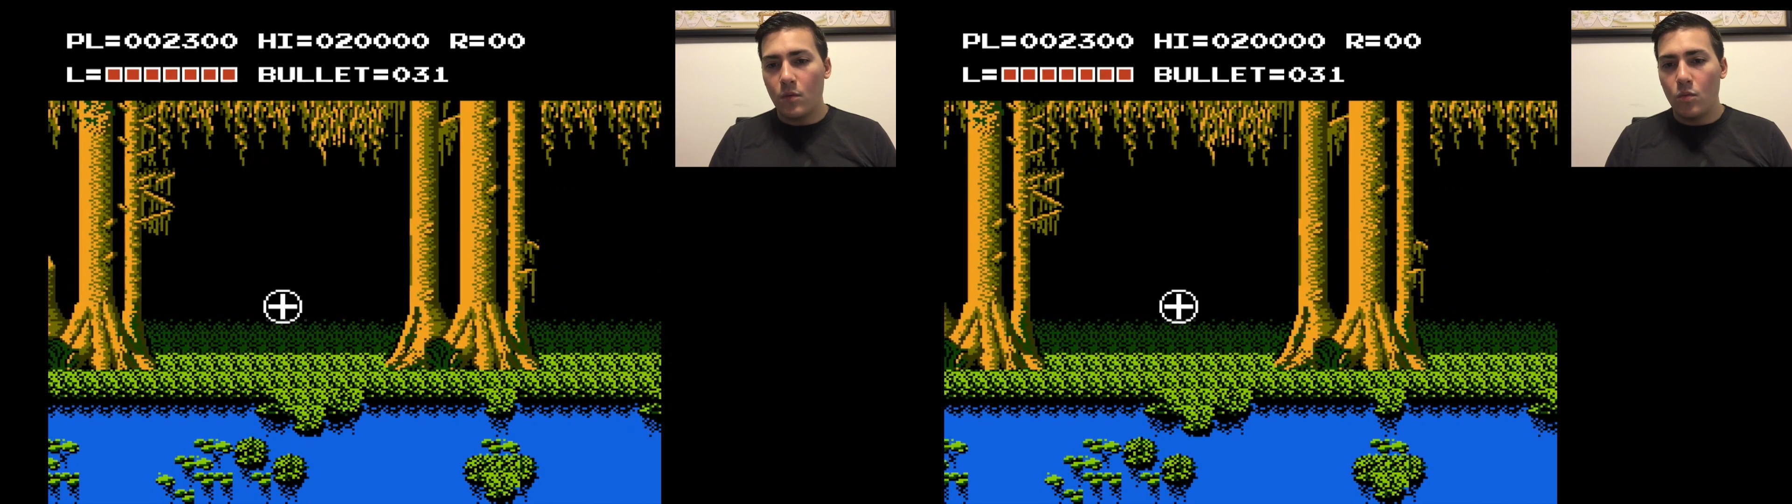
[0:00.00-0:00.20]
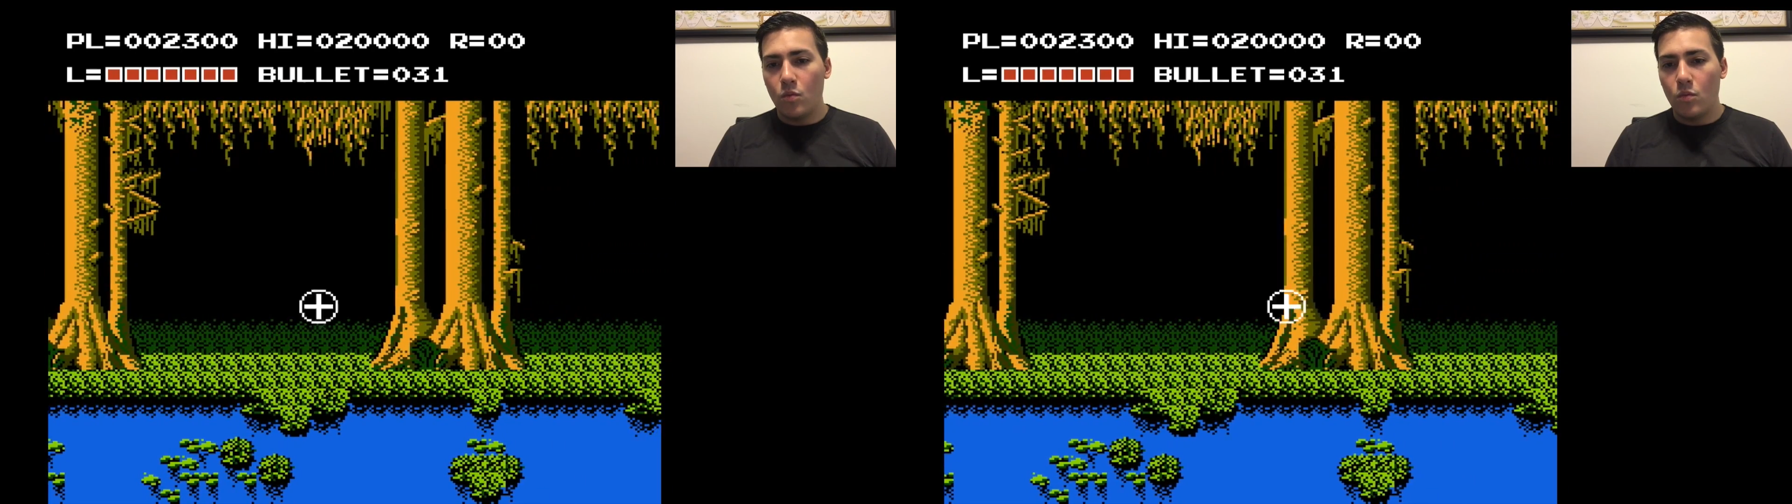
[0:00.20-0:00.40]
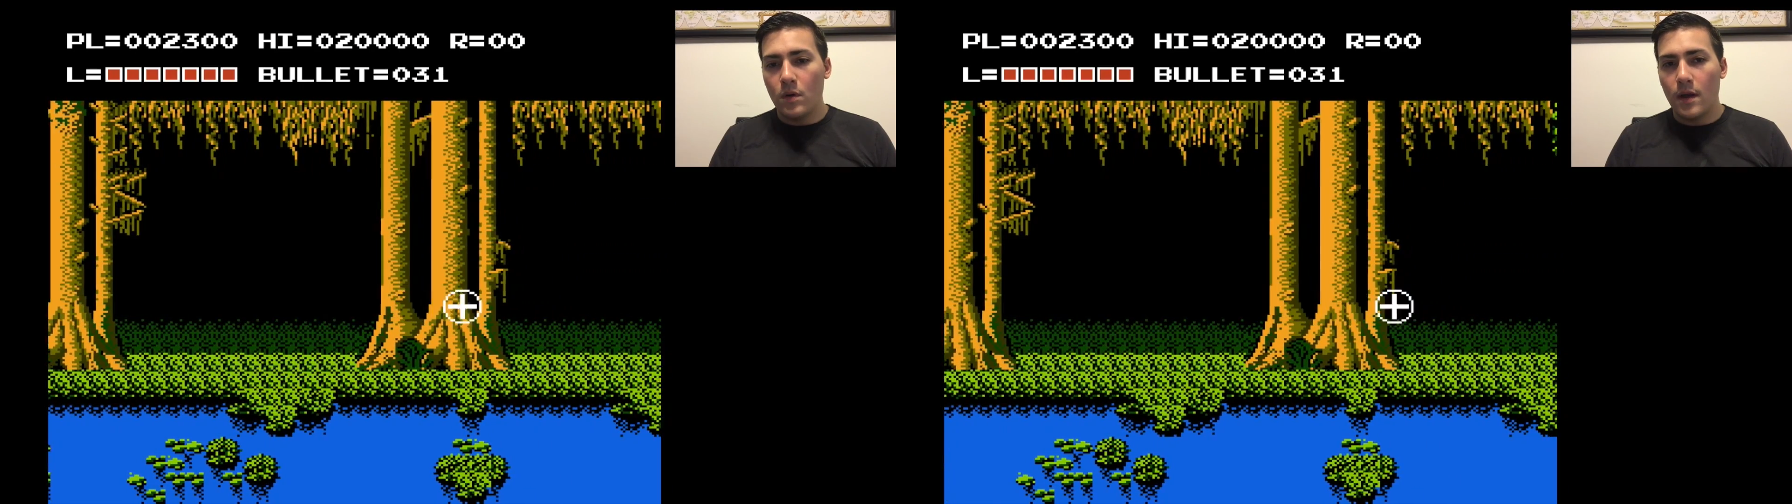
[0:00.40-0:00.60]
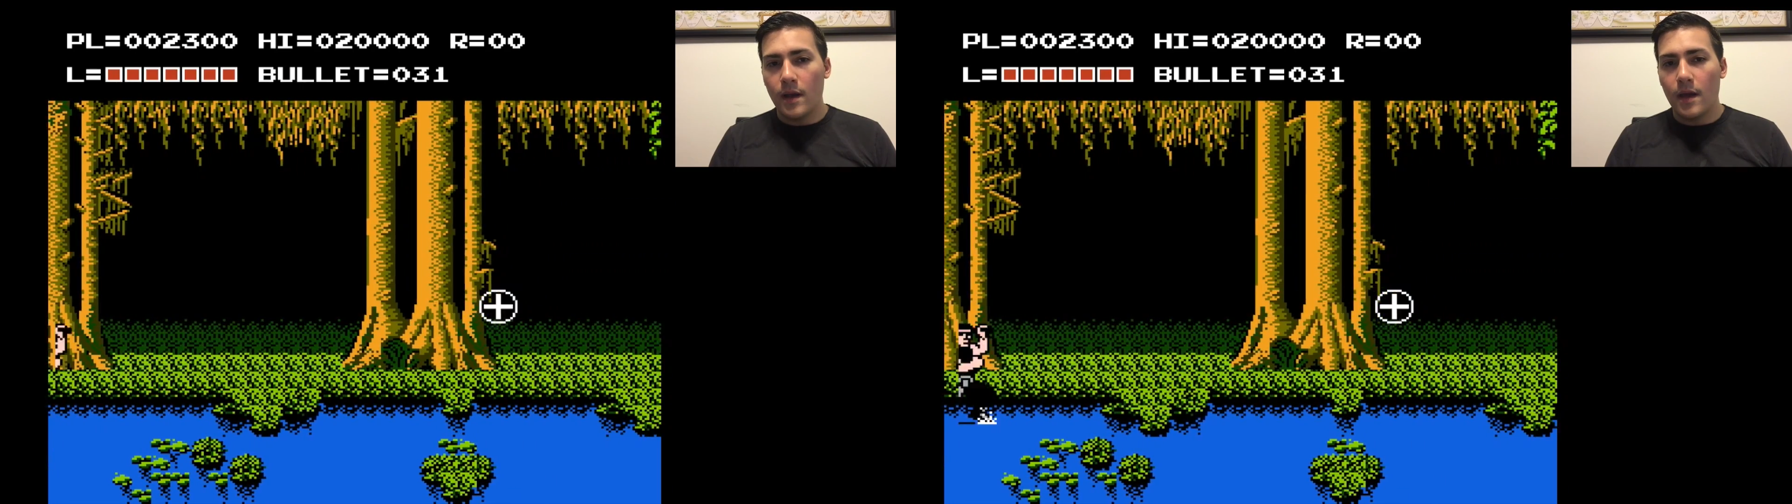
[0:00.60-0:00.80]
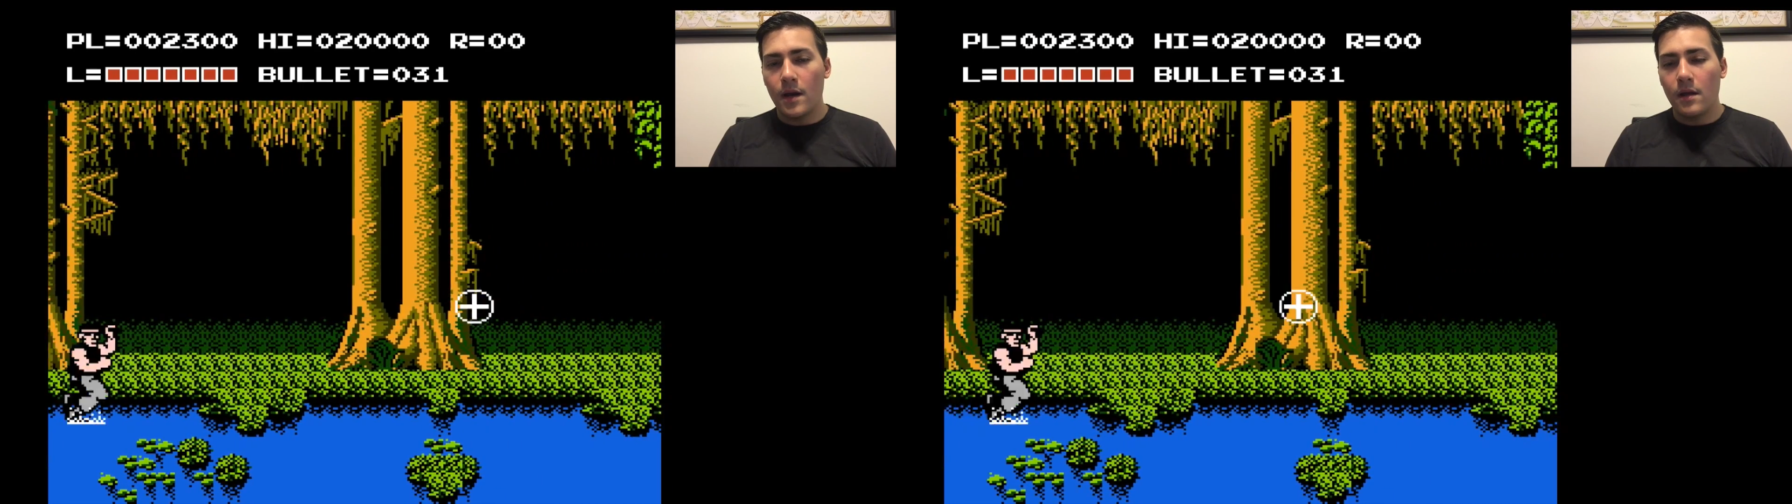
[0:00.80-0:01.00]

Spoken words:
Ooh, got